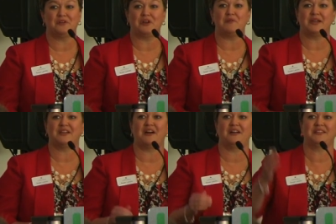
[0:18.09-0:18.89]
and all my
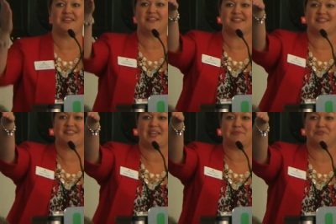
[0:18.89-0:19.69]
colleagues at
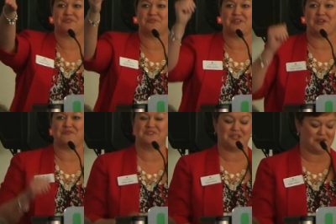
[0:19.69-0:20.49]
Table 3
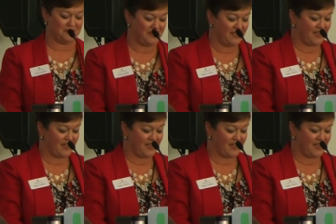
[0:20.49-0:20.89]
over there,